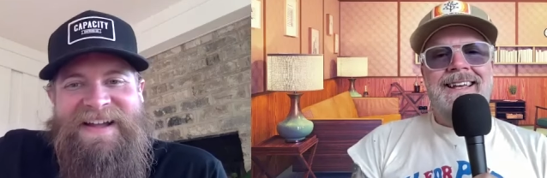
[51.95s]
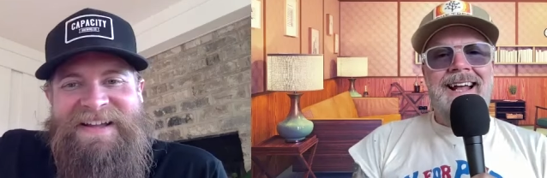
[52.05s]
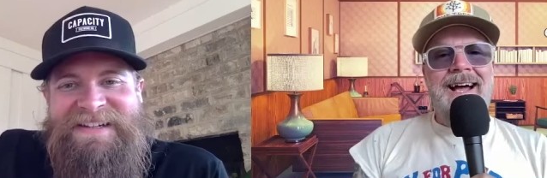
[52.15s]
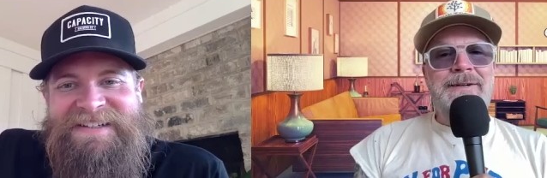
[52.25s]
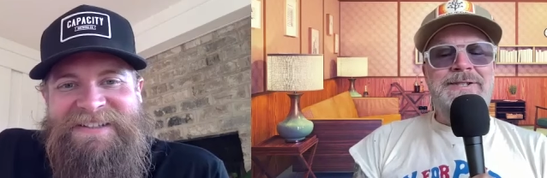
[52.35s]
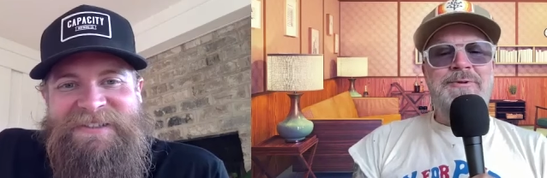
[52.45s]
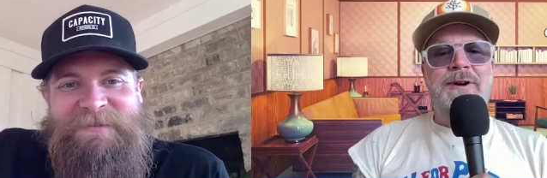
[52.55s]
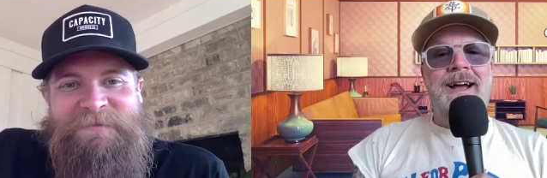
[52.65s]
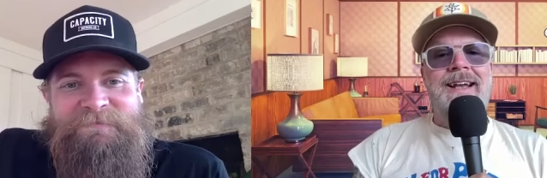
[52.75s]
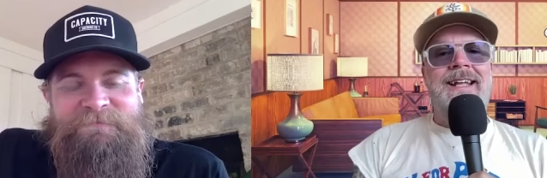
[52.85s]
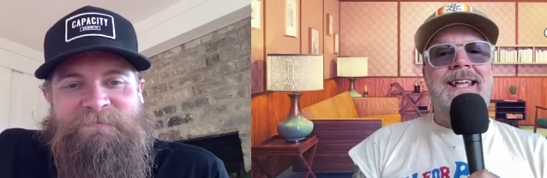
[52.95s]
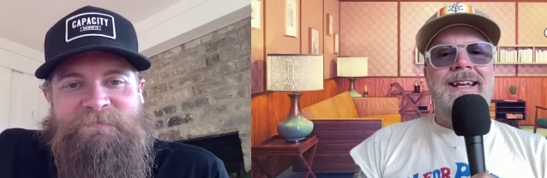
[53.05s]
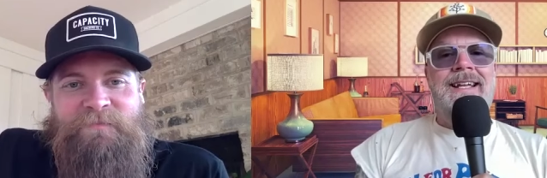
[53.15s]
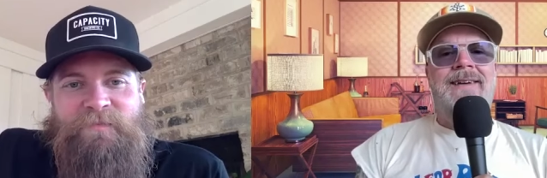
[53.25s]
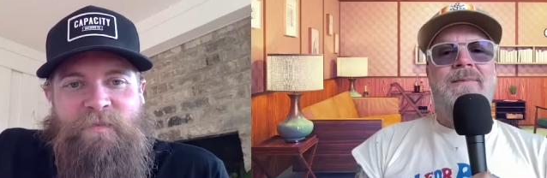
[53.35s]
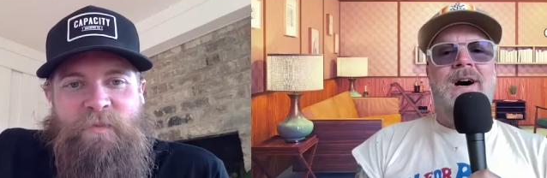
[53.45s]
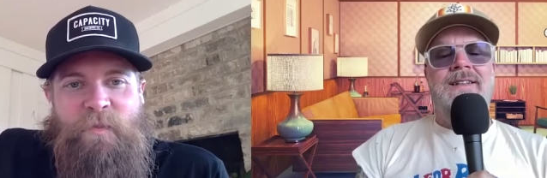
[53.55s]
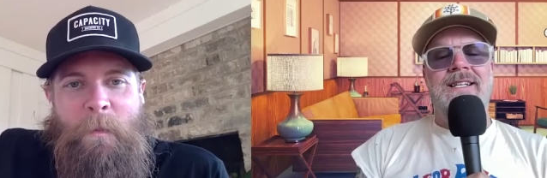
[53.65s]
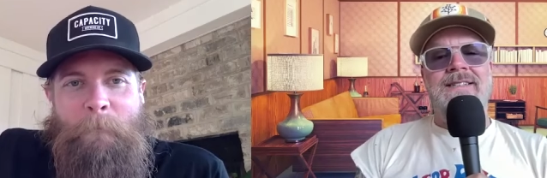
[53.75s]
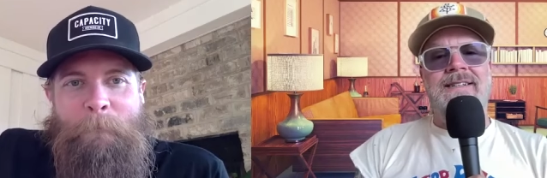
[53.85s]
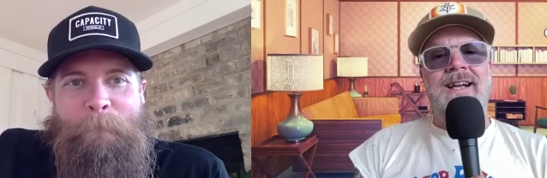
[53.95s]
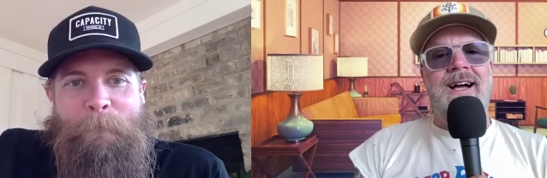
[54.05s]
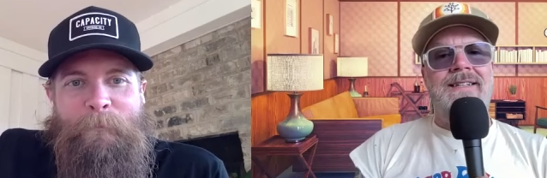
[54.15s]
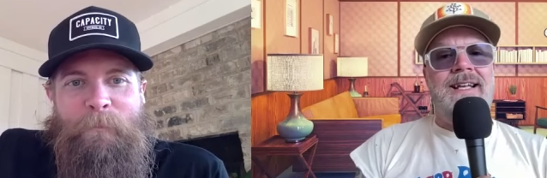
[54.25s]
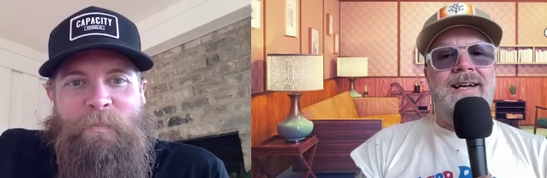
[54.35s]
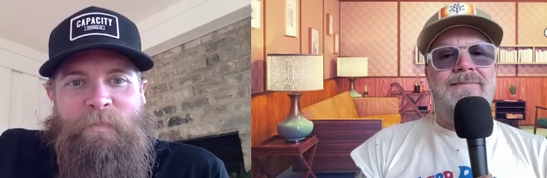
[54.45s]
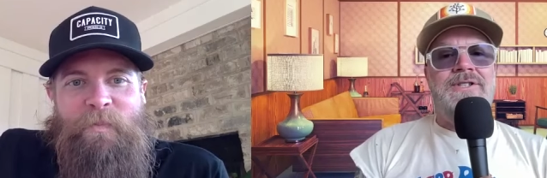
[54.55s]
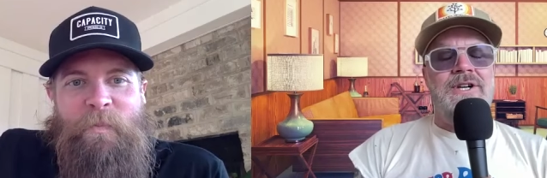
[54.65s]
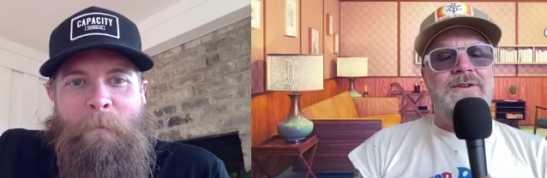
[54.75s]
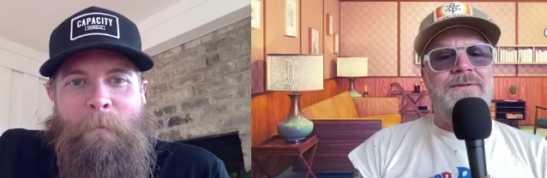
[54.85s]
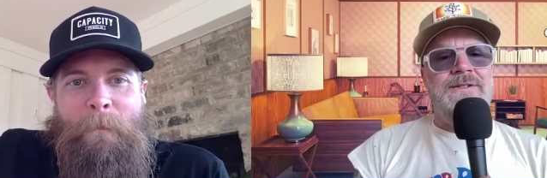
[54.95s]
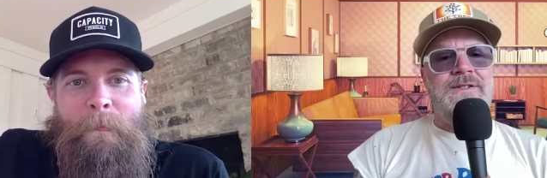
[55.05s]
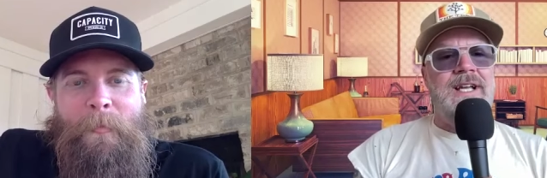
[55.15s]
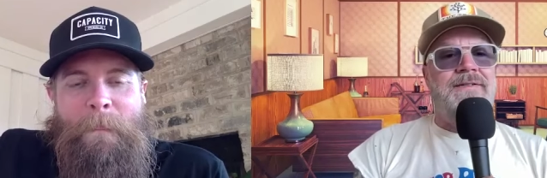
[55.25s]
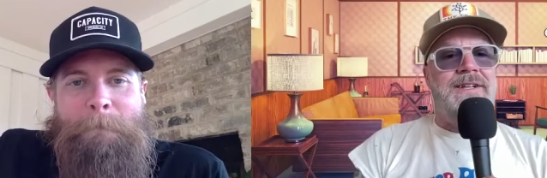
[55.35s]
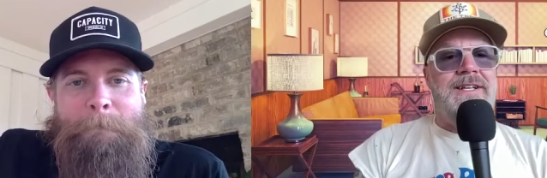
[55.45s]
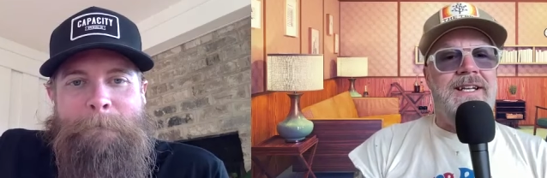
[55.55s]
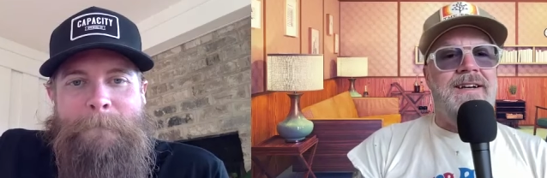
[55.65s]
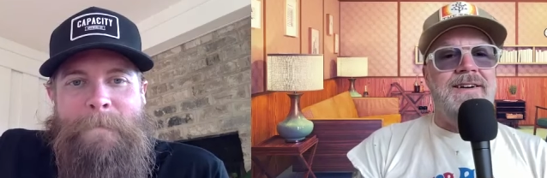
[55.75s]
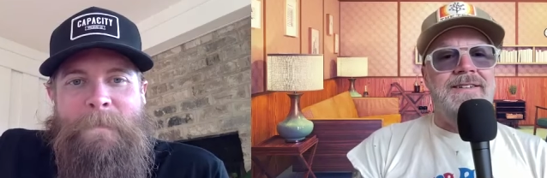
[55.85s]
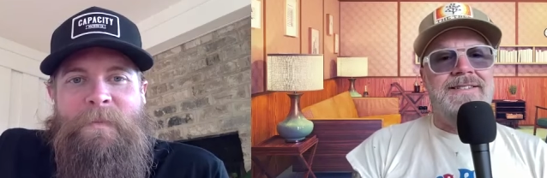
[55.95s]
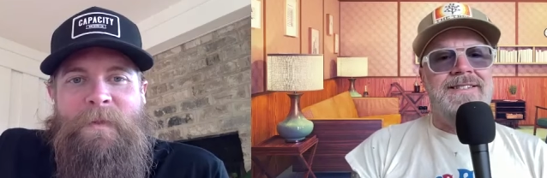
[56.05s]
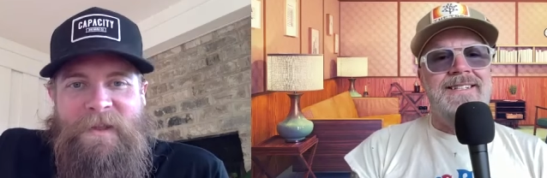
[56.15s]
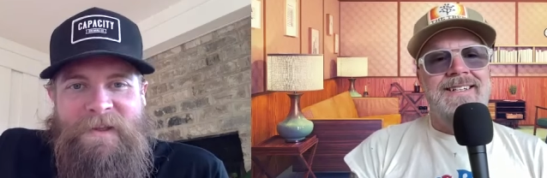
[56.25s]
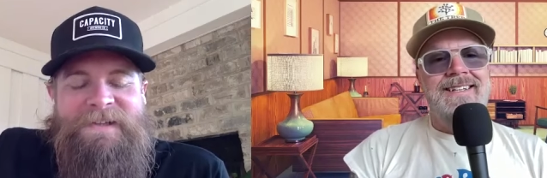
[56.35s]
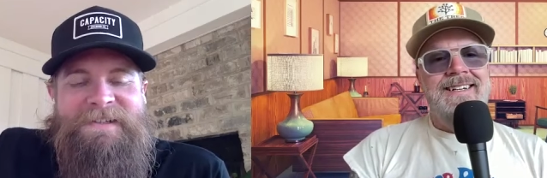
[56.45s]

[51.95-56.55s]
Speaker 1: that I've been trying to get him on this goddamn show for seven years.